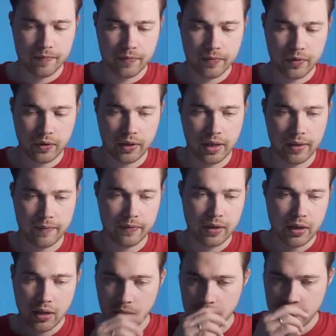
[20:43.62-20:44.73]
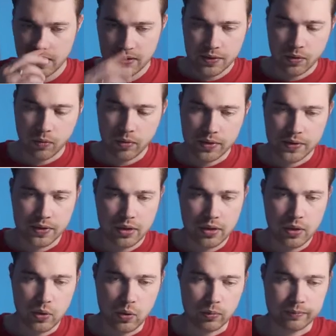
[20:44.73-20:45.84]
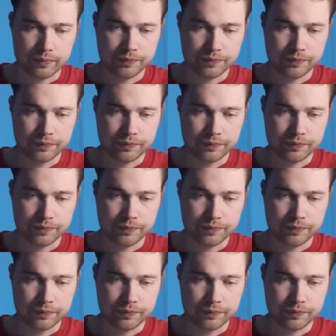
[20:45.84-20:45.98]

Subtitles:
Okay, so what is Q?